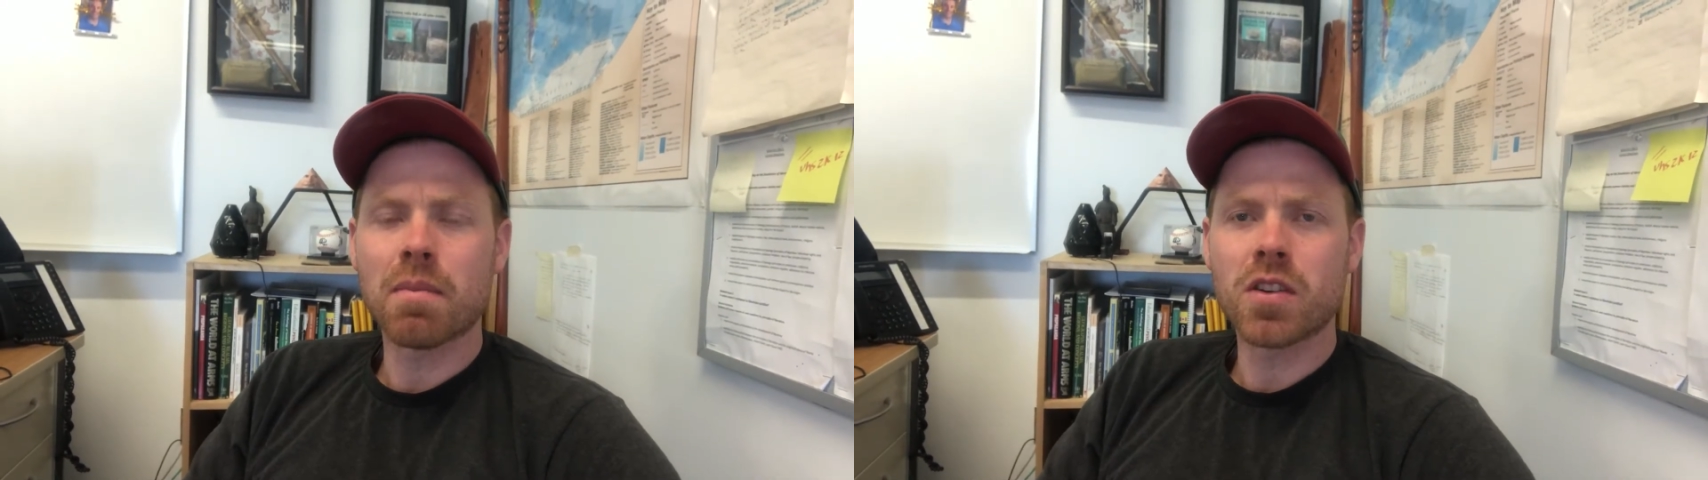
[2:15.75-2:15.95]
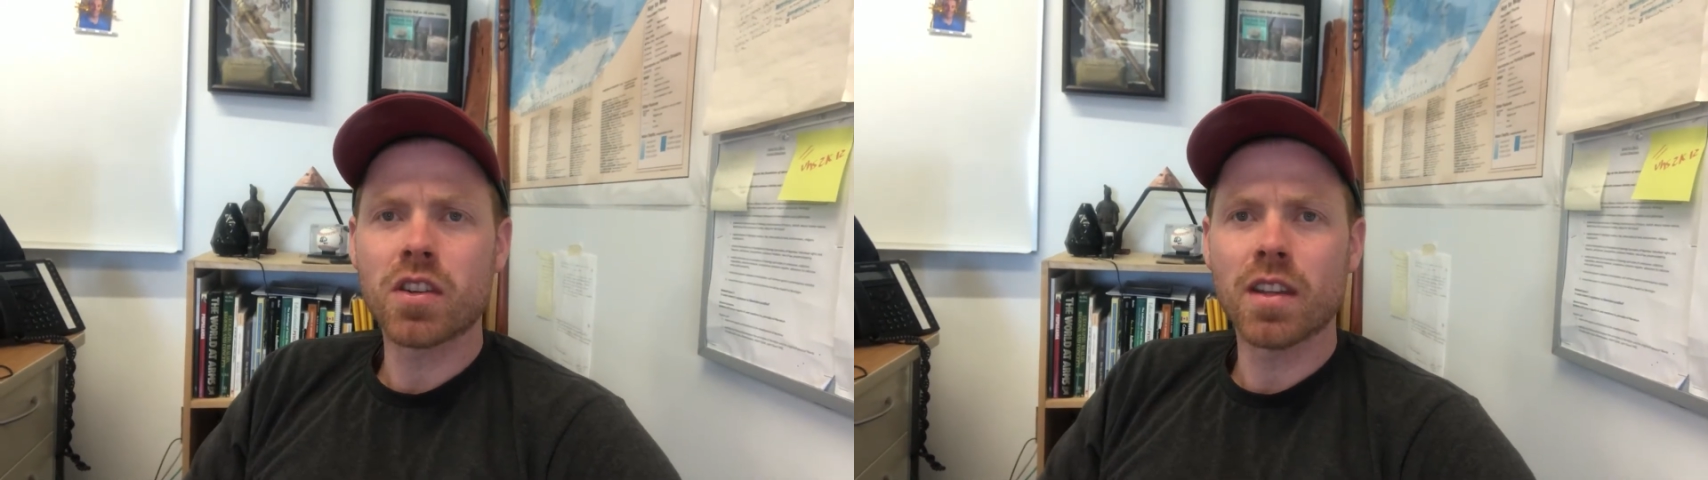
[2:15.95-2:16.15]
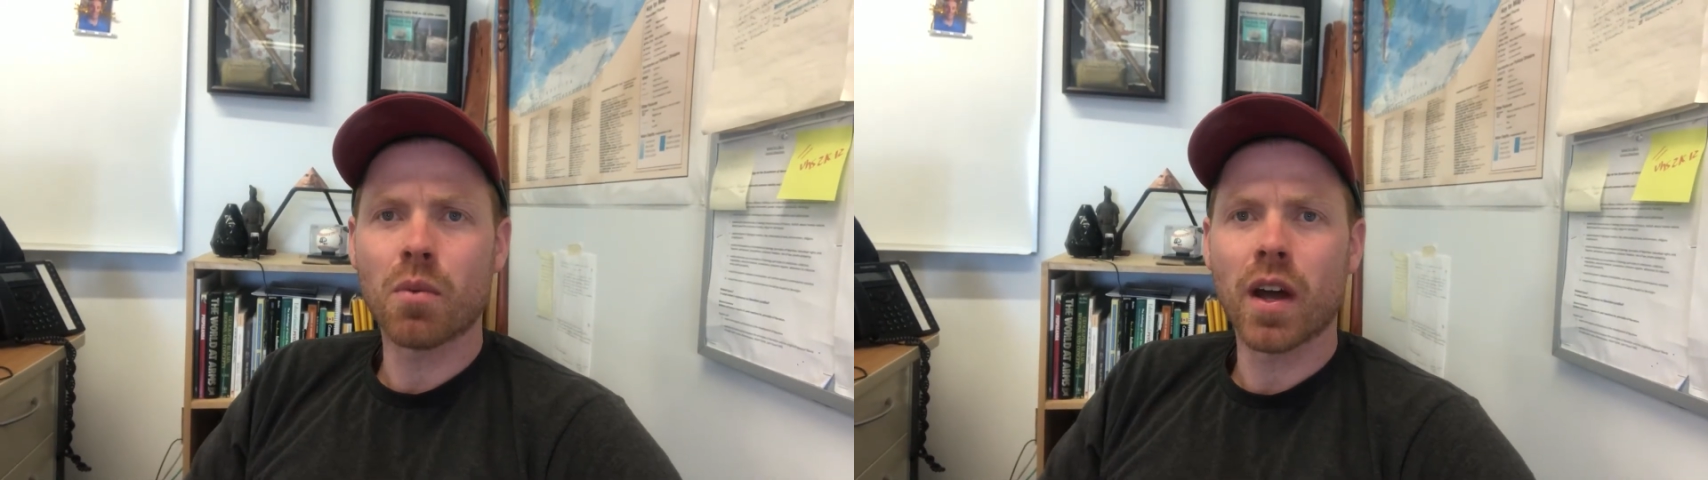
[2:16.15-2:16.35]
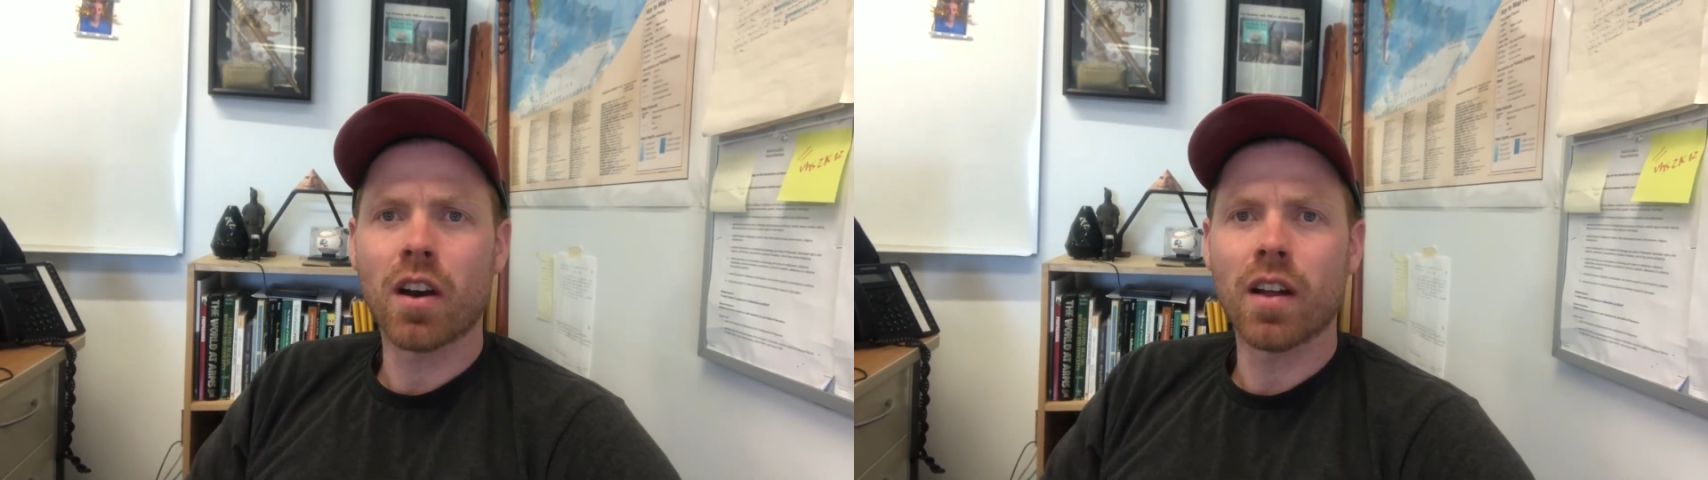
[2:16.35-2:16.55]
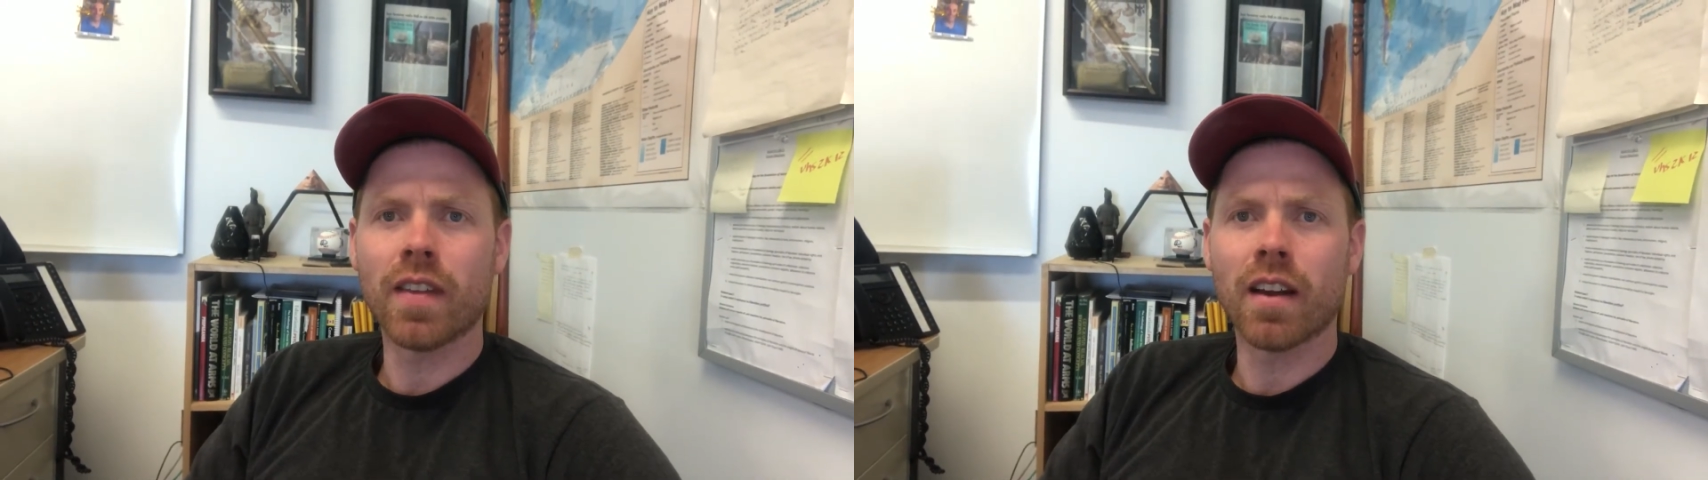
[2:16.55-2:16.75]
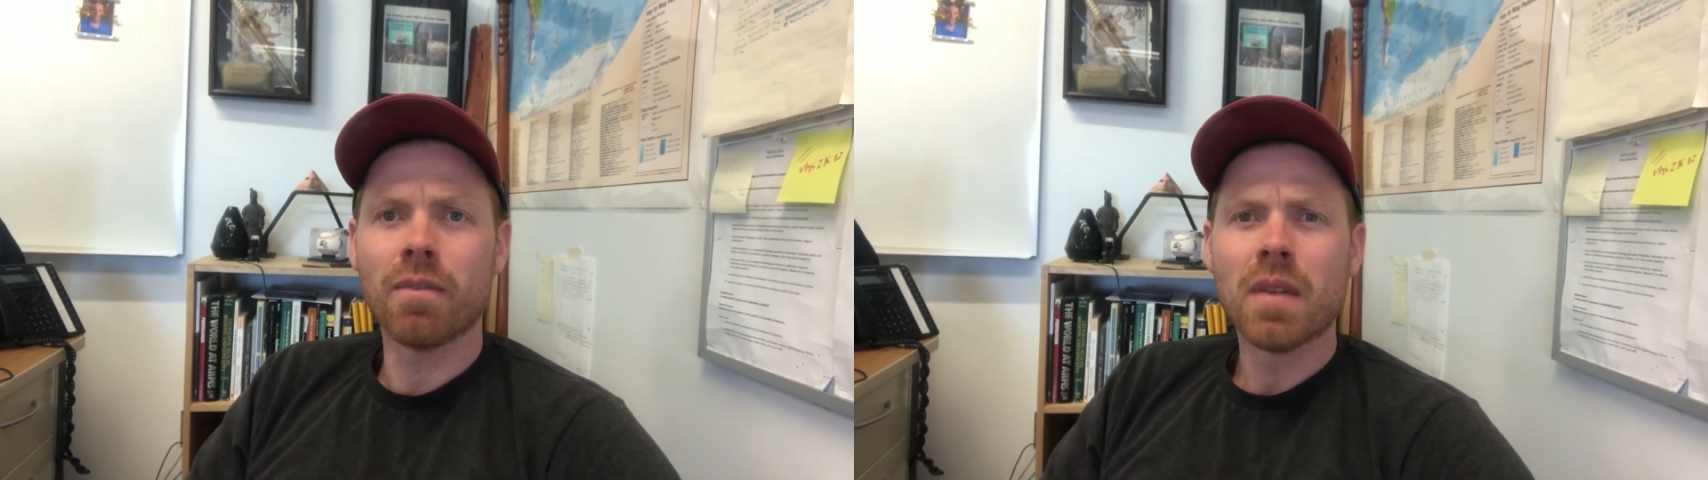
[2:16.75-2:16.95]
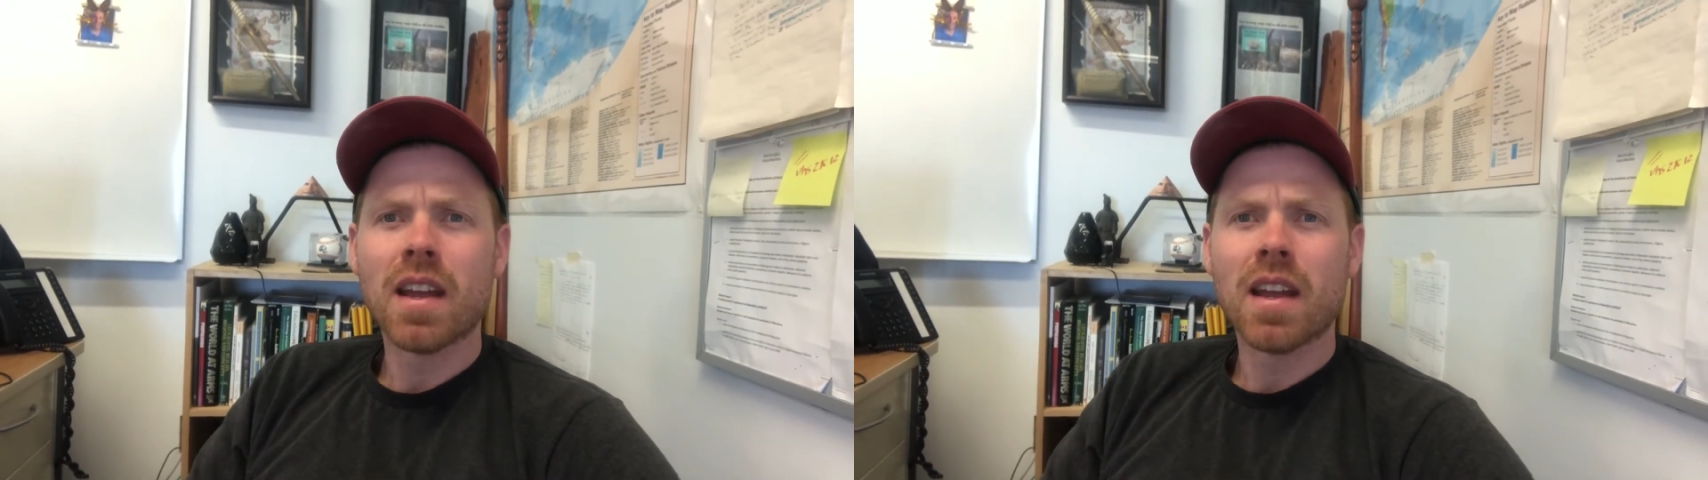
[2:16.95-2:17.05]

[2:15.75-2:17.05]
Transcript: mission that went on there.